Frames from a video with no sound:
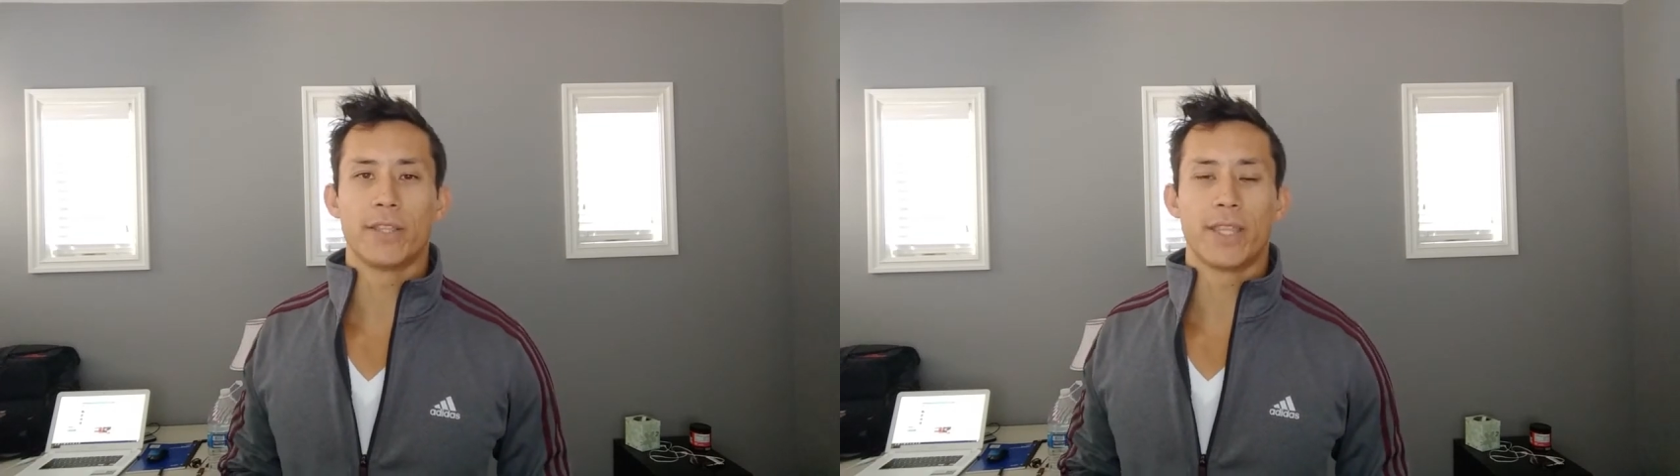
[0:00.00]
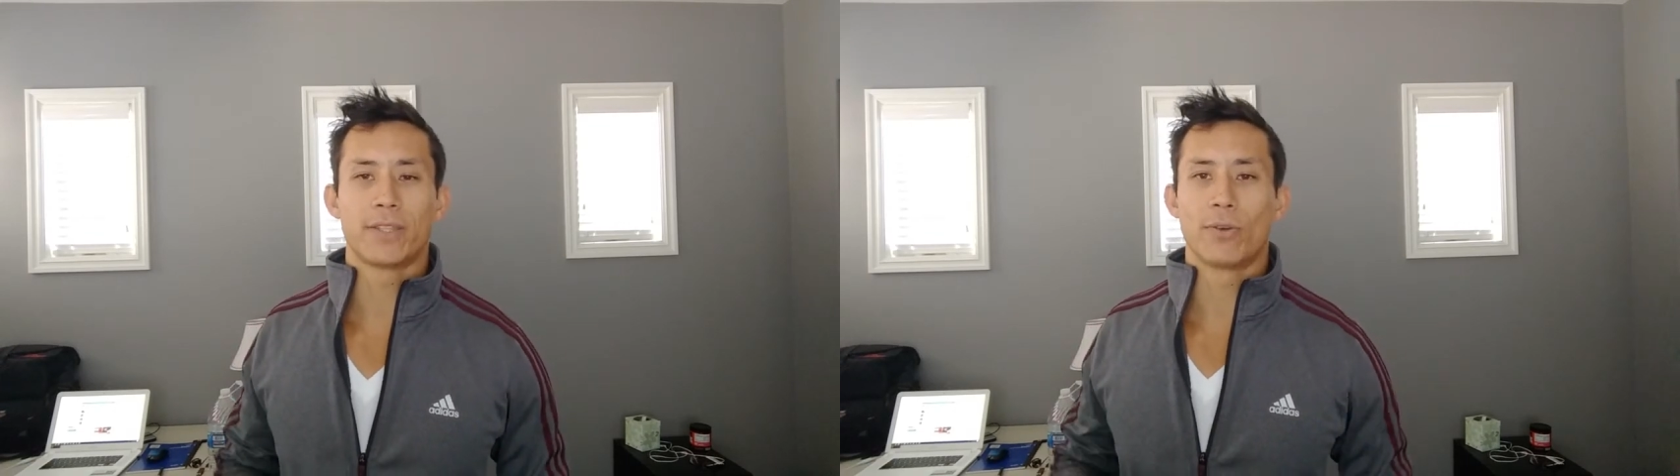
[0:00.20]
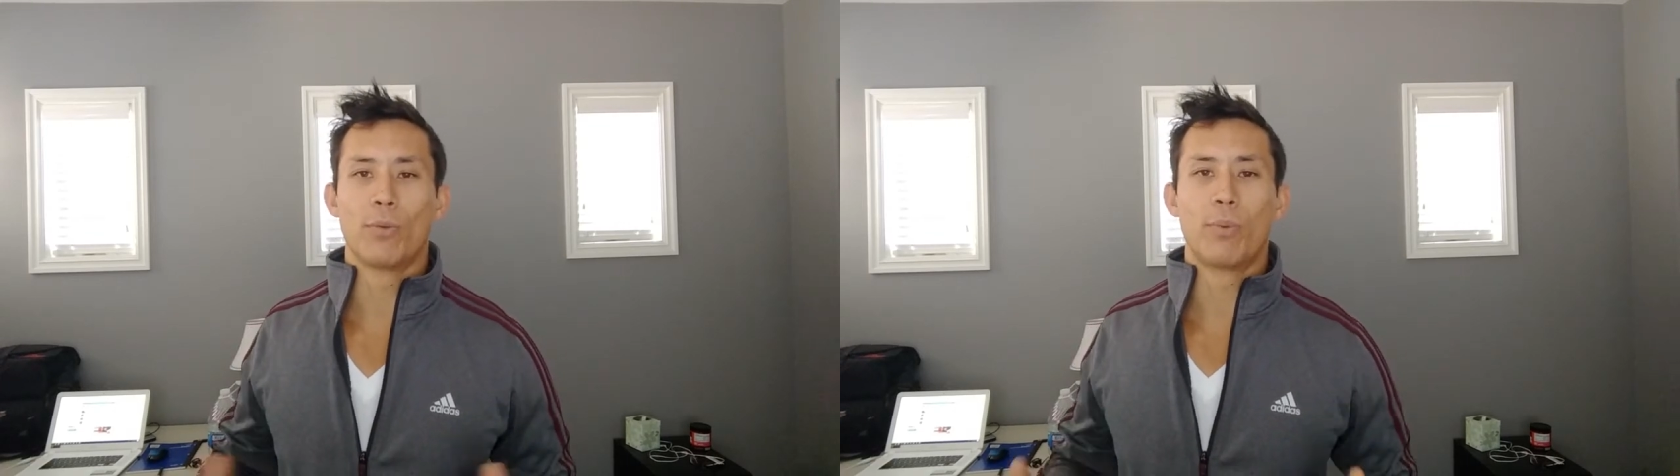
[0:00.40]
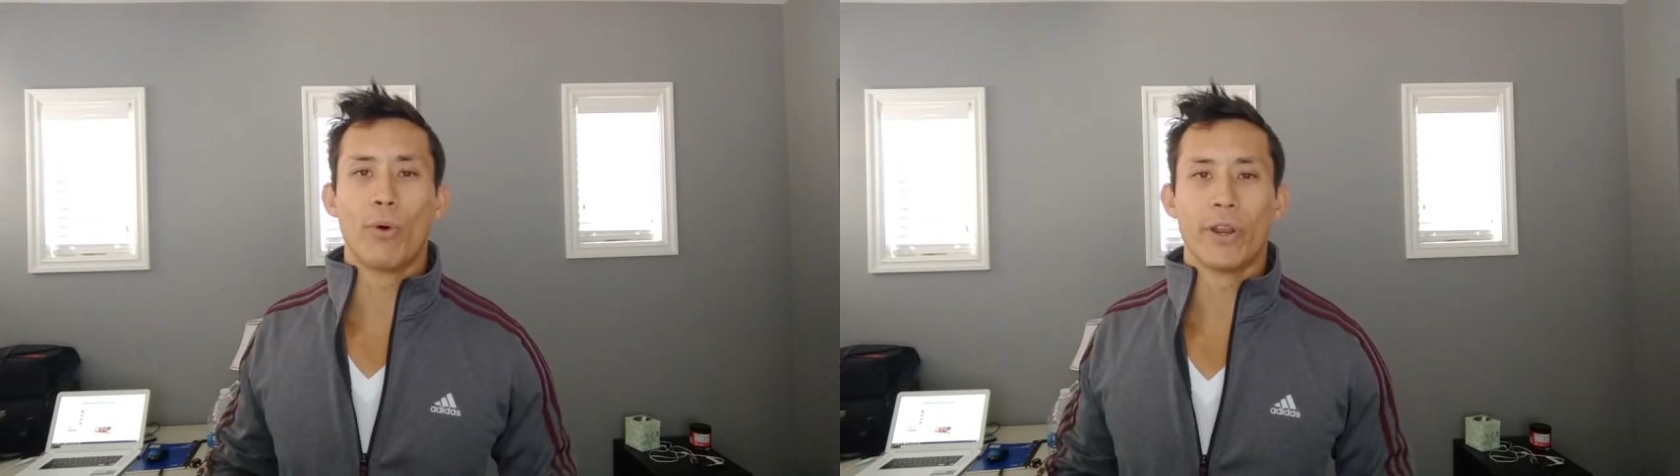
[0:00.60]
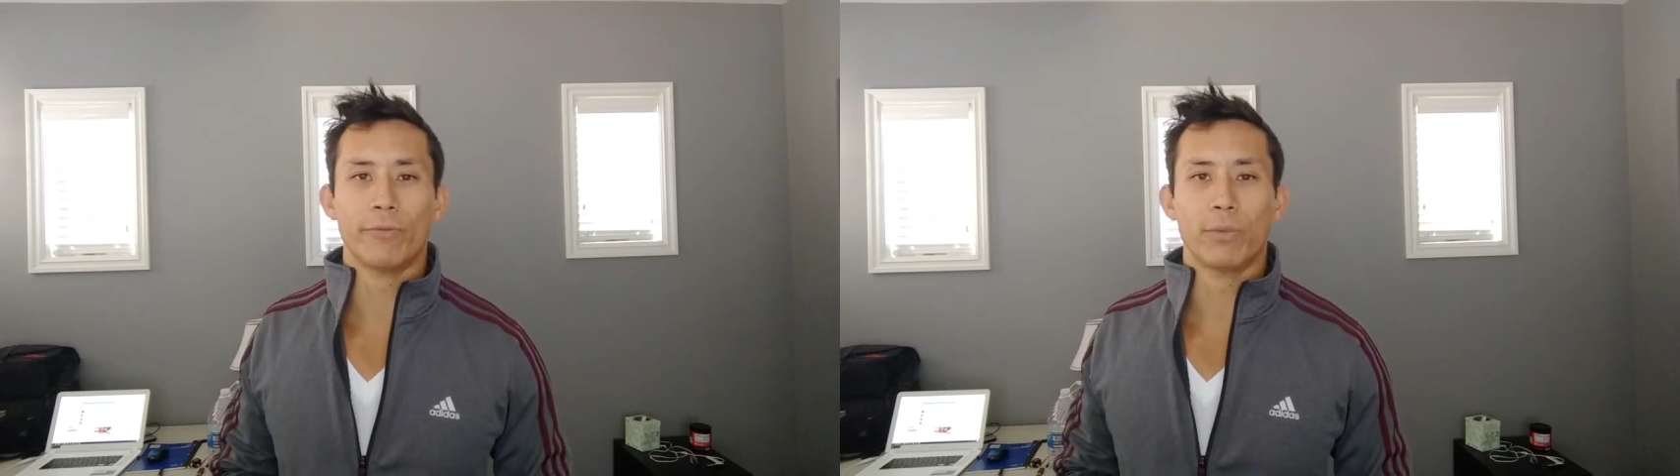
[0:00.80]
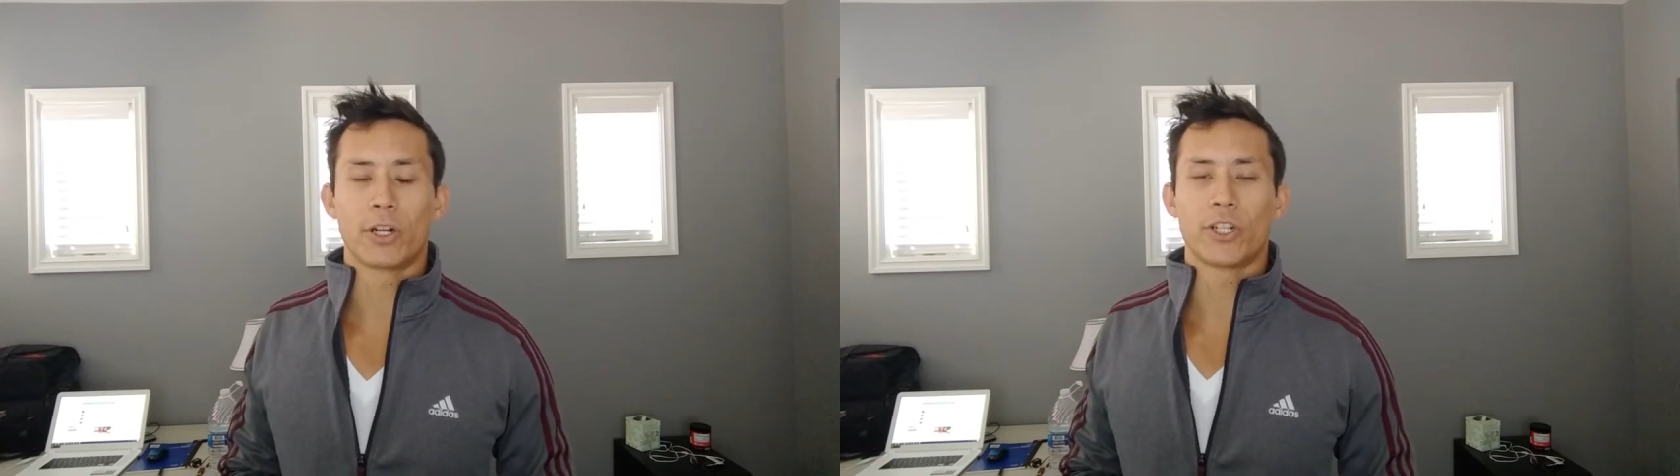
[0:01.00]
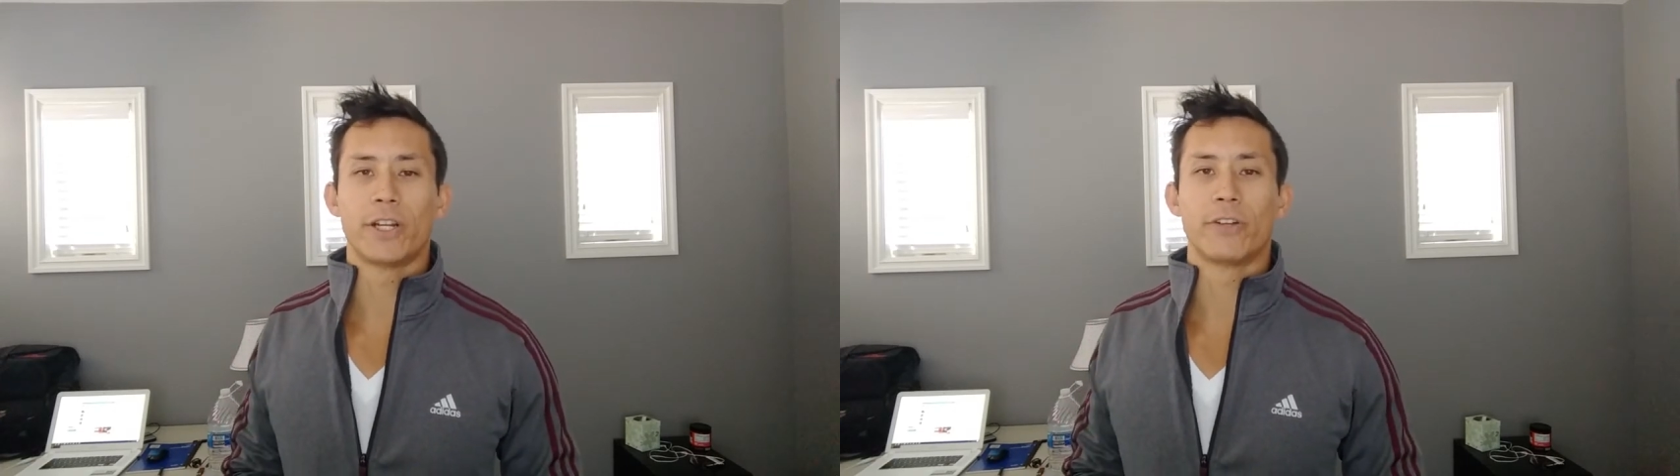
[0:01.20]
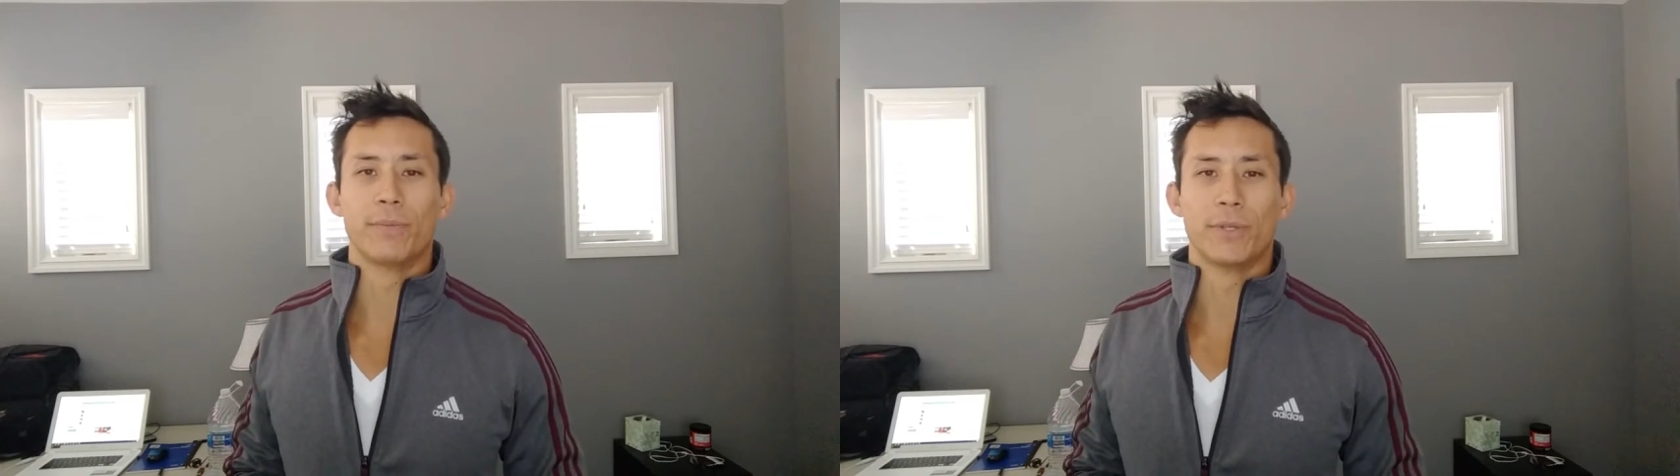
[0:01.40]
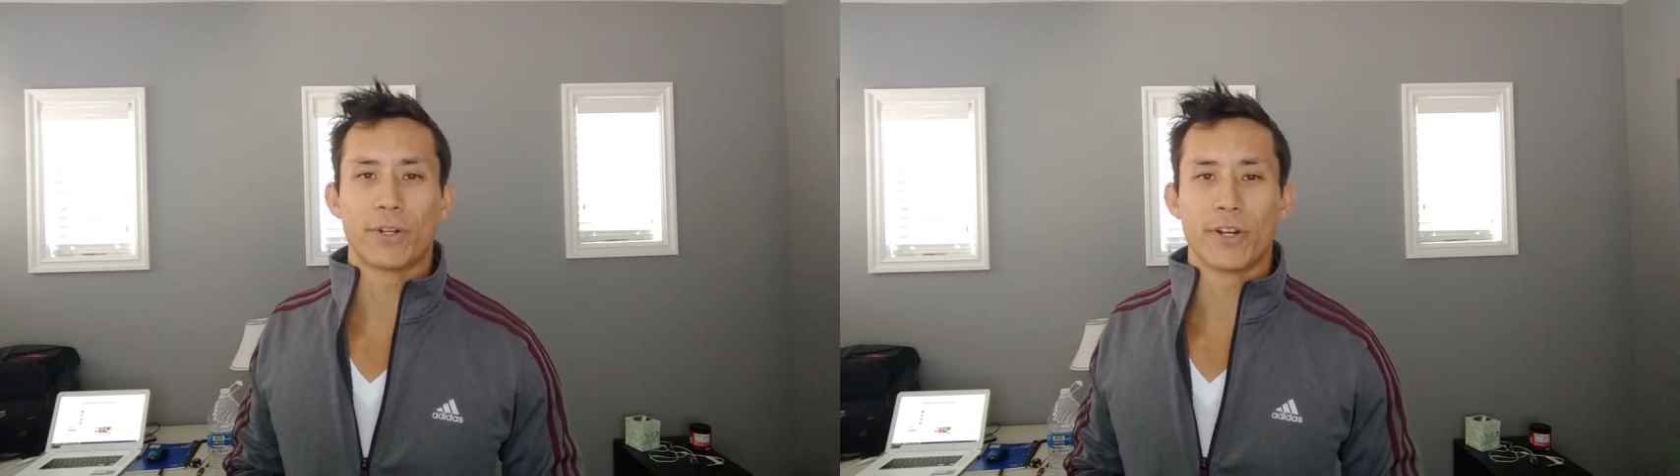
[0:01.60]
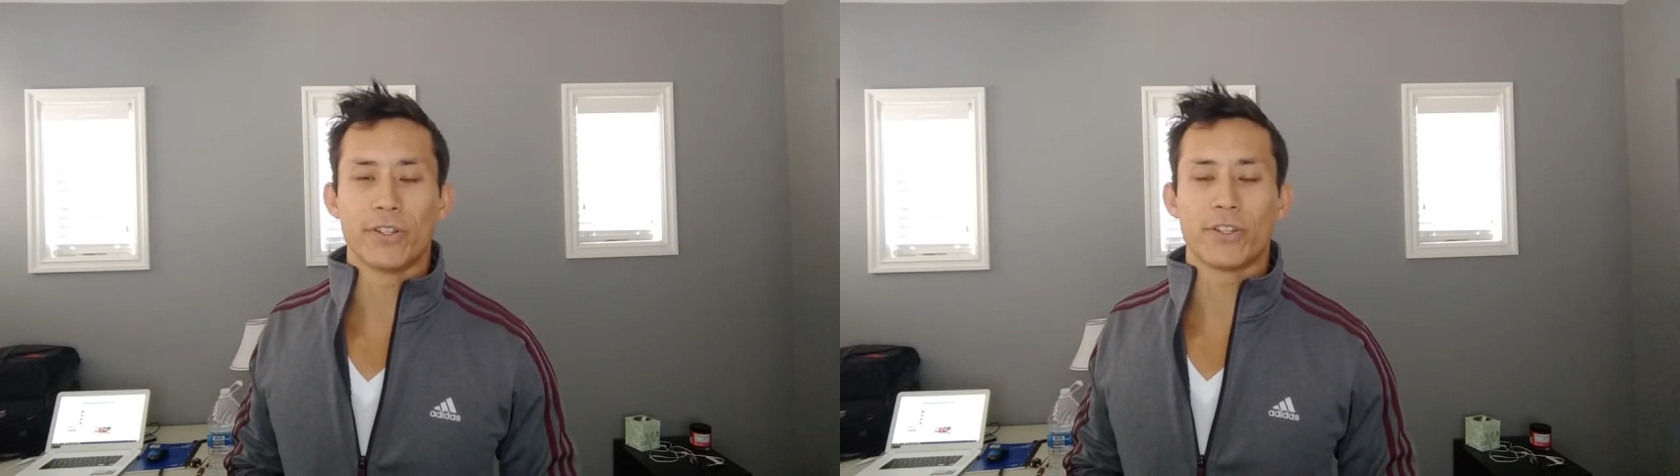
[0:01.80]
That's the whole point of blockchain and
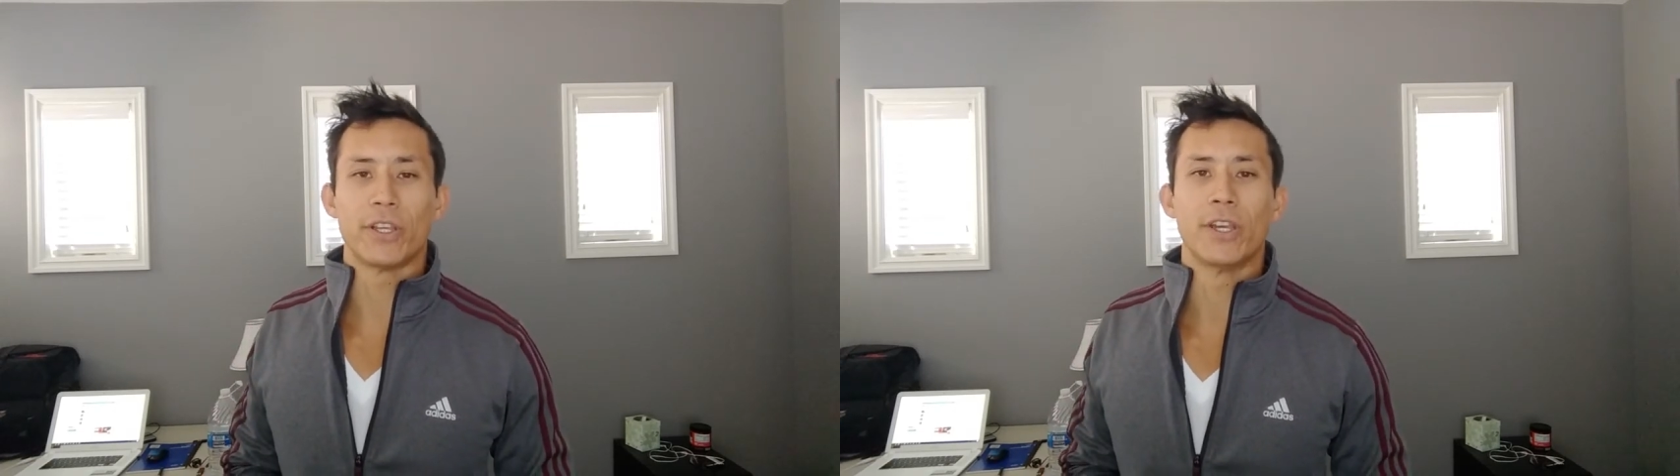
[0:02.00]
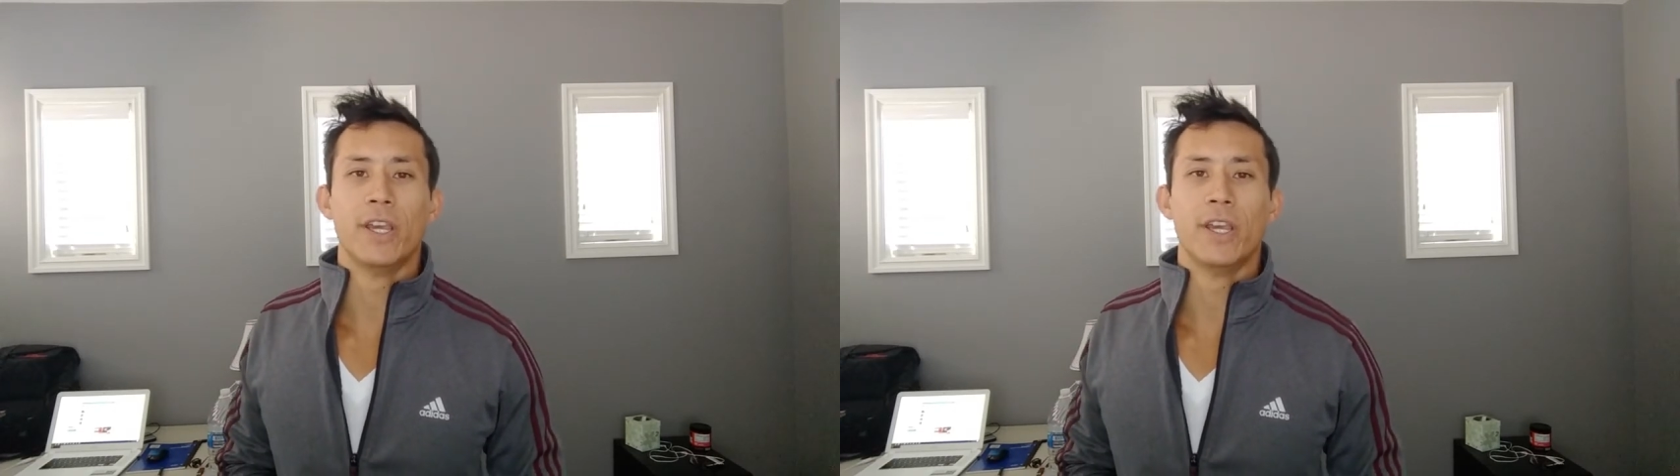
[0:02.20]
cryptocurrency,